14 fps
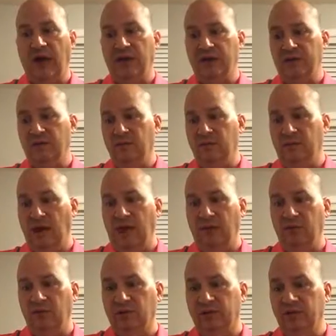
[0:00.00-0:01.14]
I
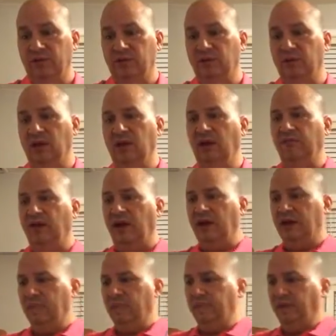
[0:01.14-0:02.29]
will give you love,
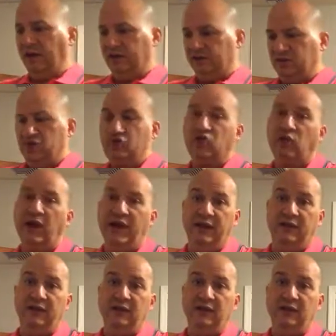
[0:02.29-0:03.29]
but it's a trade.